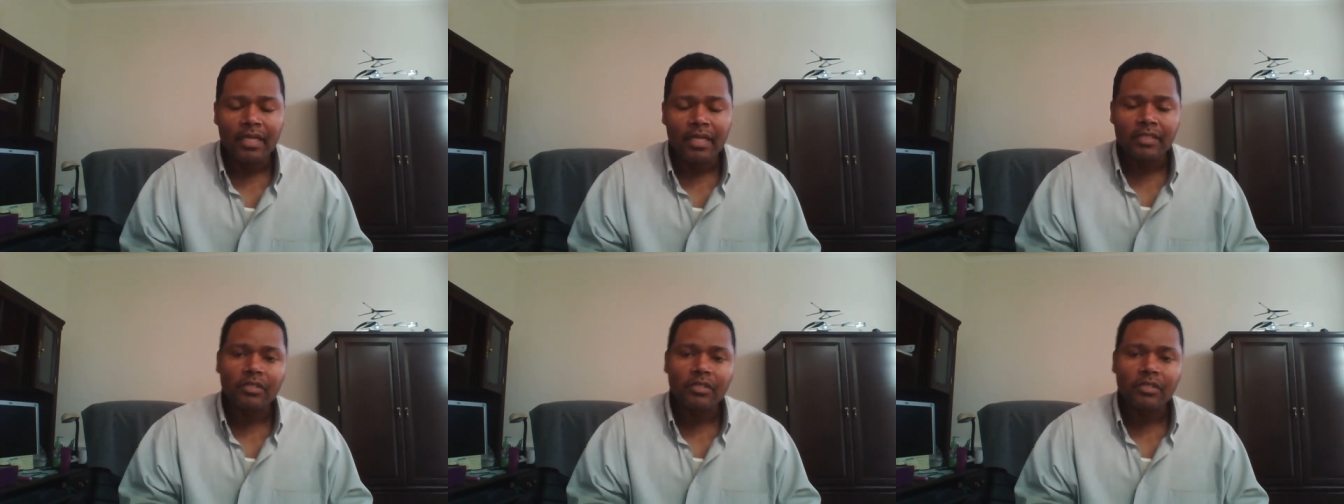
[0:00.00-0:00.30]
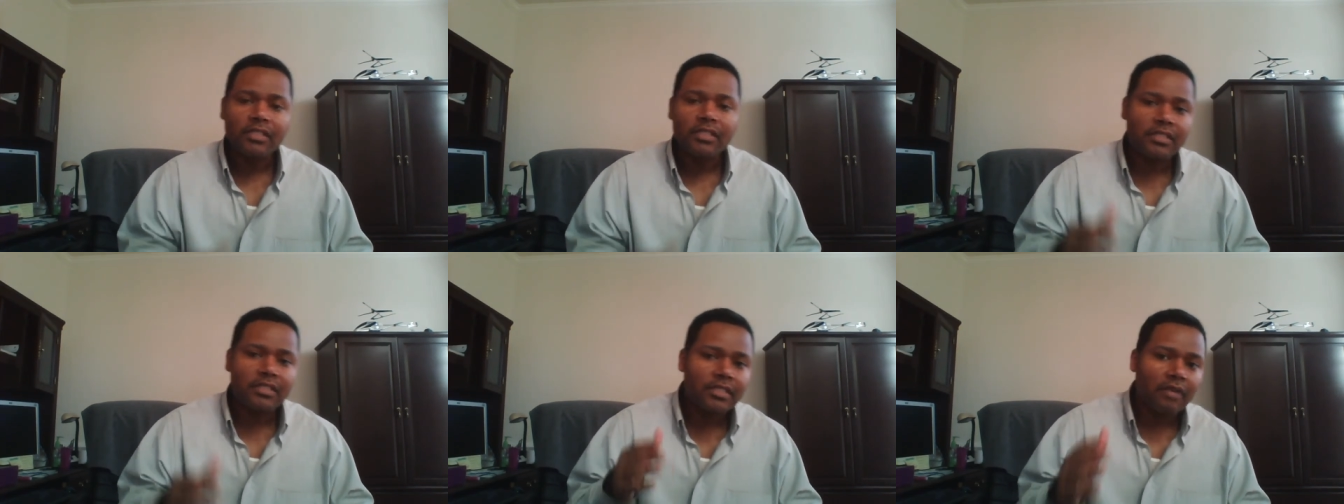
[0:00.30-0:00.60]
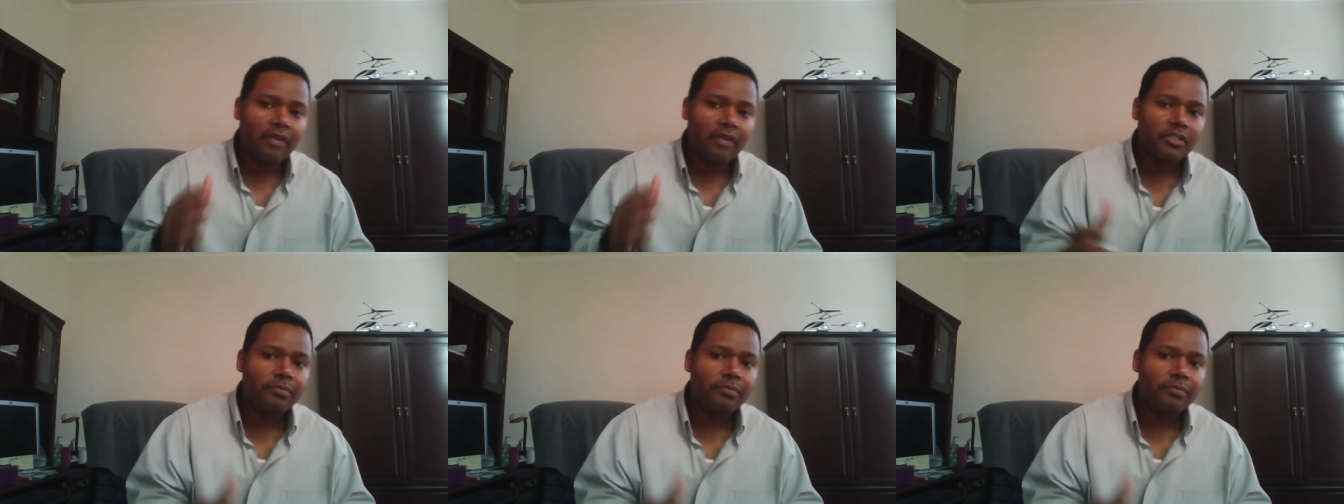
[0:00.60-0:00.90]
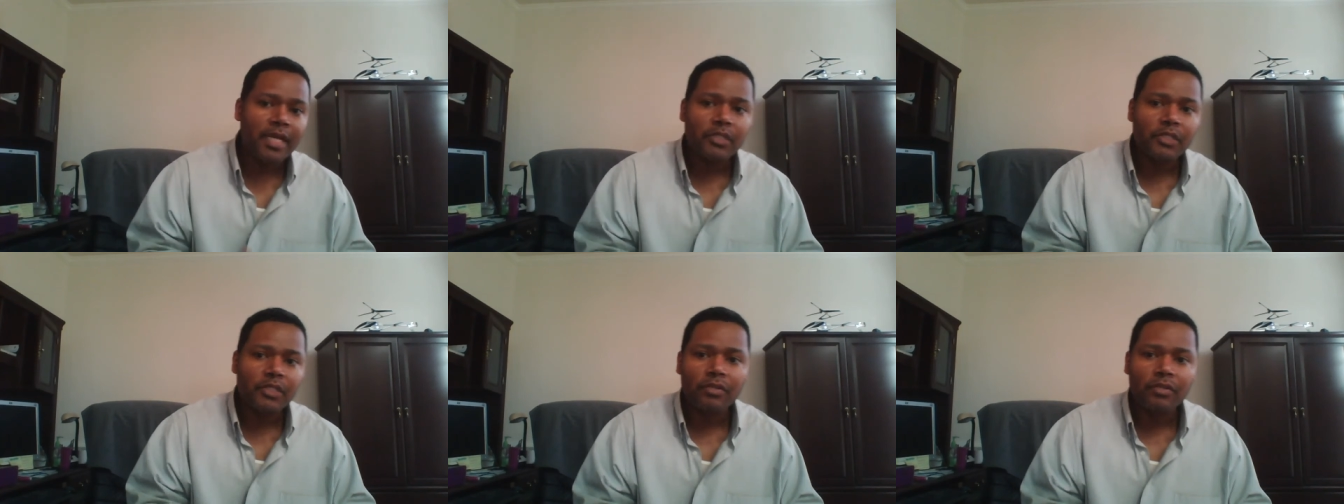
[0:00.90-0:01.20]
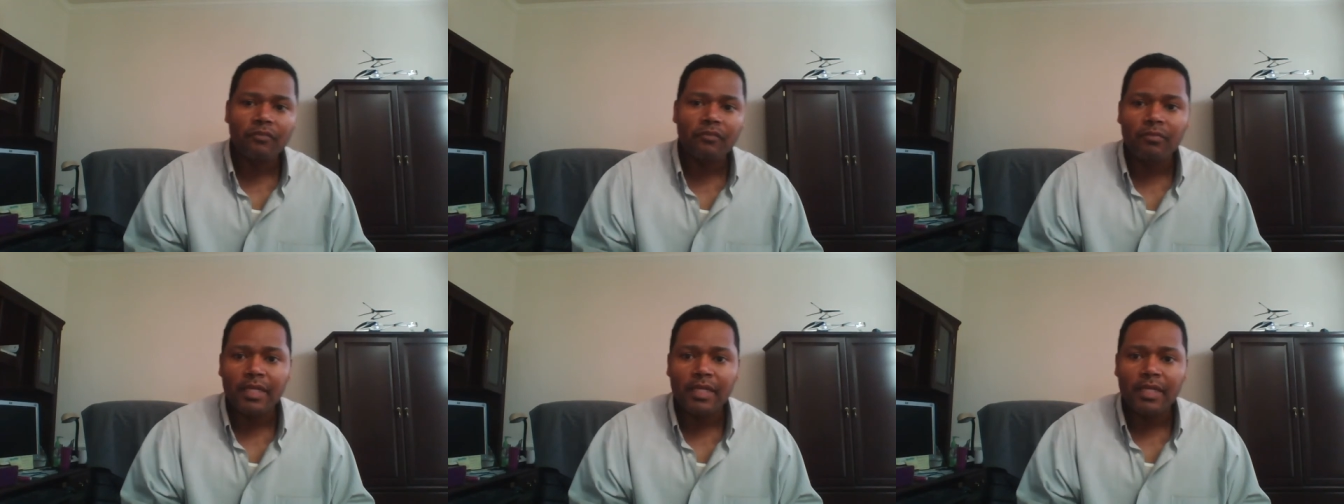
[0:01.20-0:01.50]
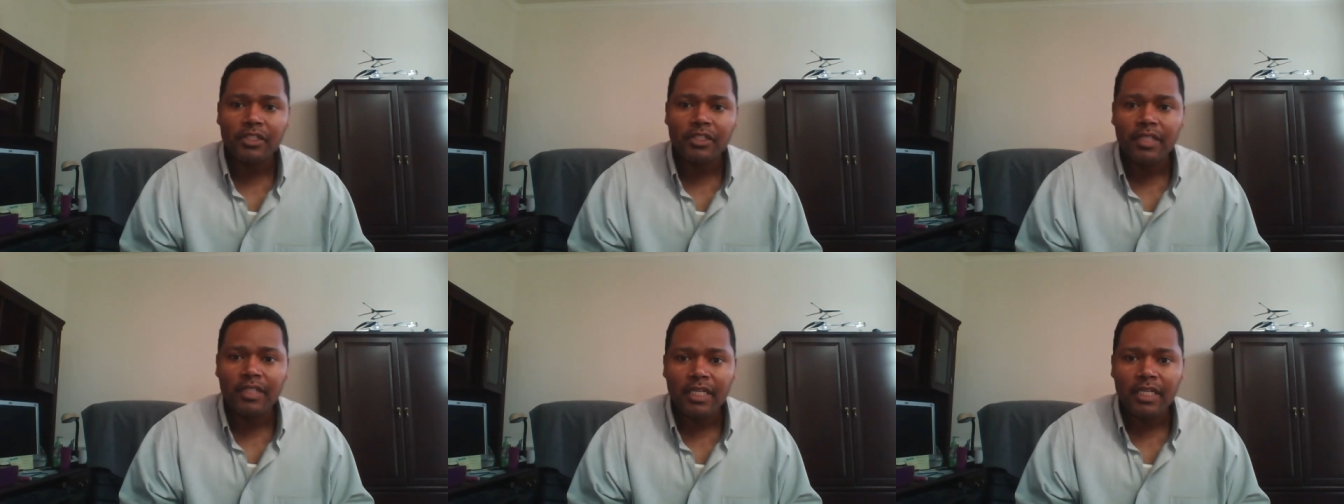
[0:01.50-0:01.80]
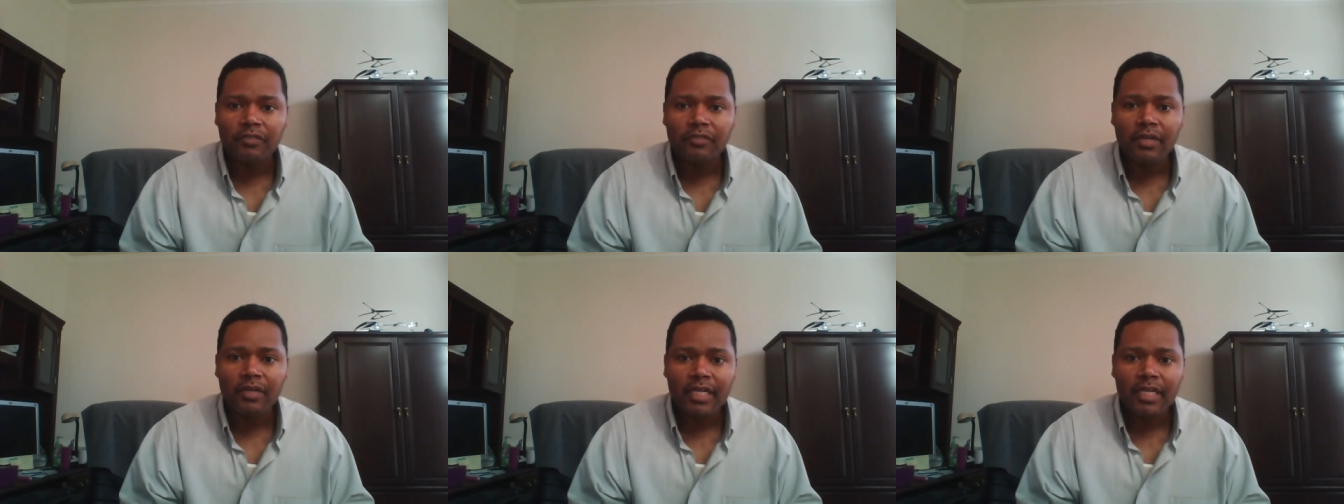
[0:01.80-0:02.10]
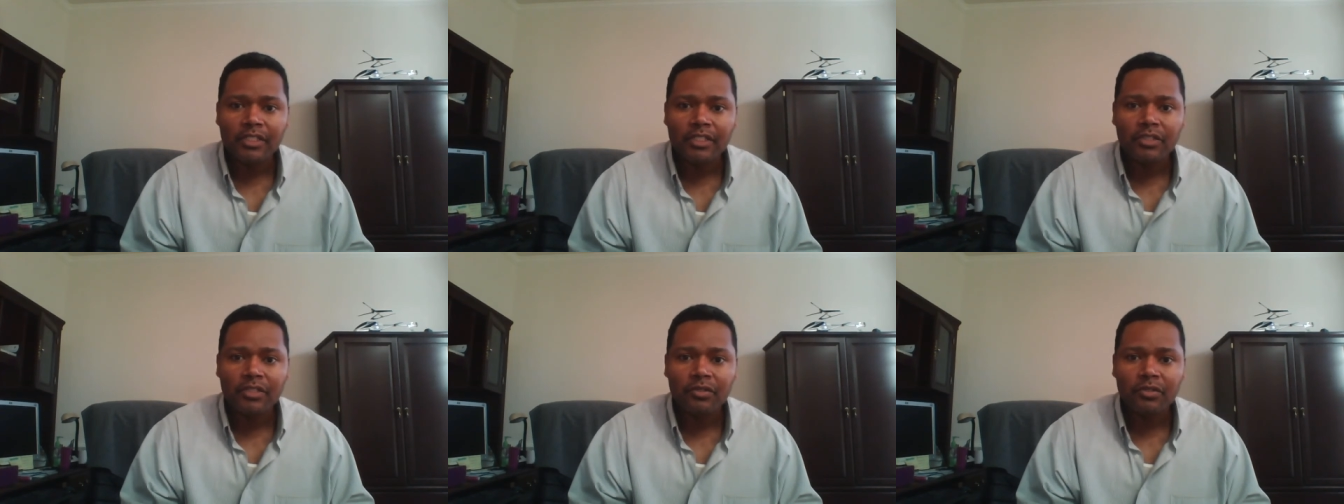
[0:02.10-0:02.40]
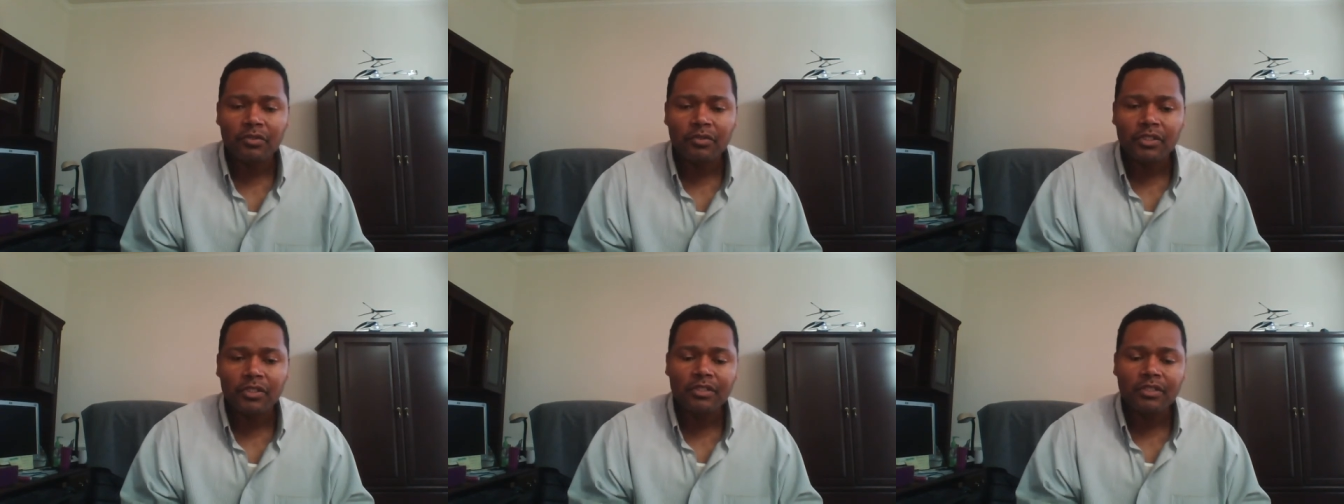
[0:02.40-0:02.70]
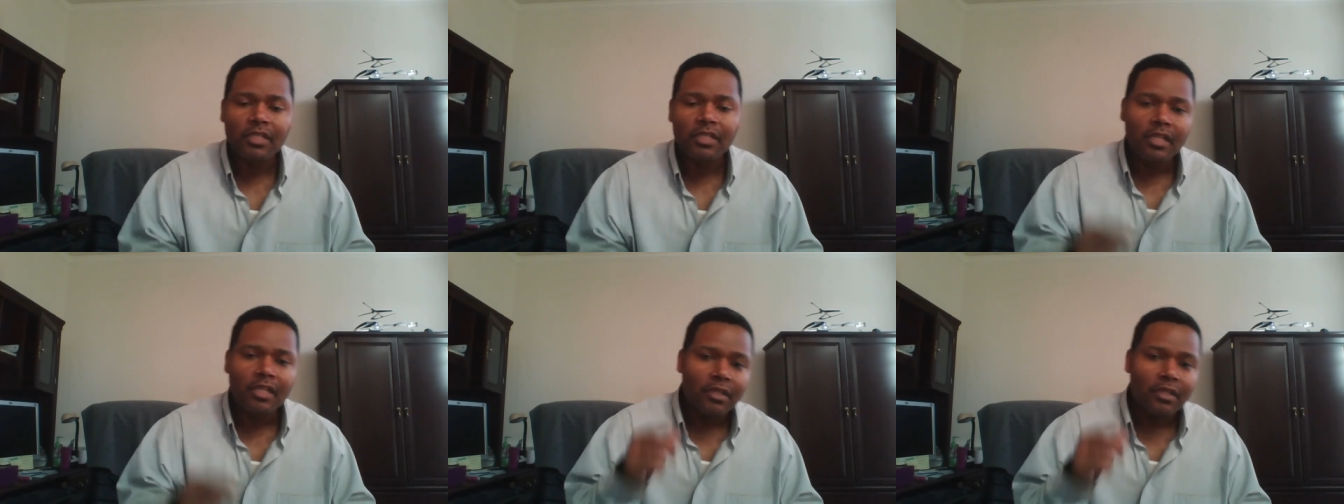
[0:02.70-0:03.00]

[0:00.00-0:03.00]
So this is Terrence Banks with Information Age Financial Solutions